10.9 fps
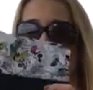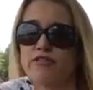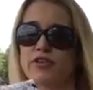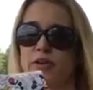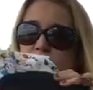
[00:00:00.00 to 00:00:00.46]
and
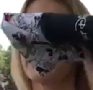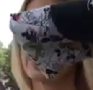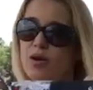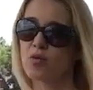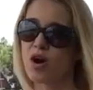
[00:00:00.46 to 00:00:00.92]
fruit
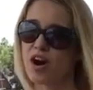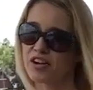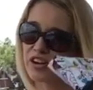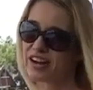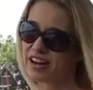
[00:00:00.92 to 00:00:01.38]
and
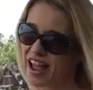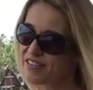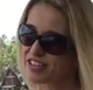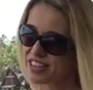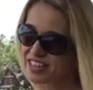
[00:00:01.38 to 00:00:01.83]
water and
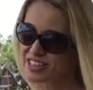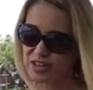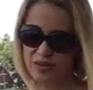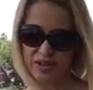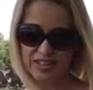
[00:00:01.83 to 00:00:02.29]
everything is
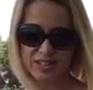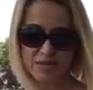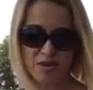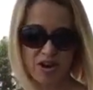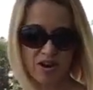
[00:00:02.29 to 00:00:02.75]
going
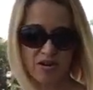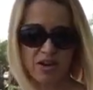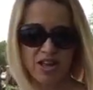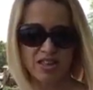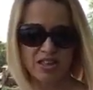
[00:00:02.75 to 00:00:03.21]
tomorrow.
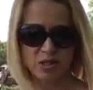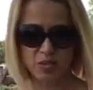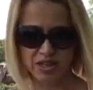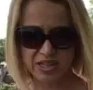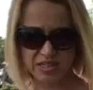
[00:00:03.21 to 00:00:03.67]
This
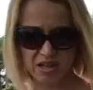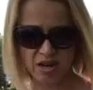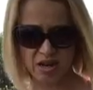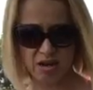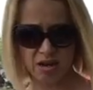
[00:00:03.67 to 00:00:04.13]
was,
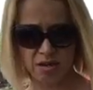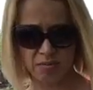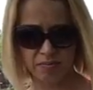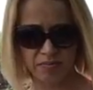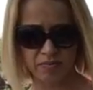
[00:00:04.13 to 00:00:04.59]

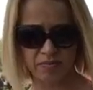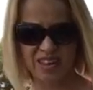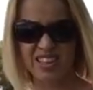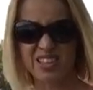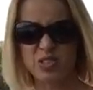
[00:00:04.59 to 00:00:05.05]
I
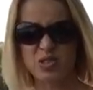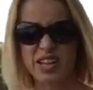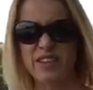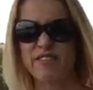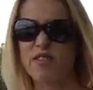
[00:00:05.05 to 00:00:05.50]
think this was
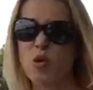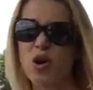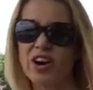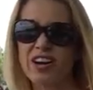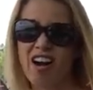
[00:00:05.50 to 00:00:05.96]
like $4.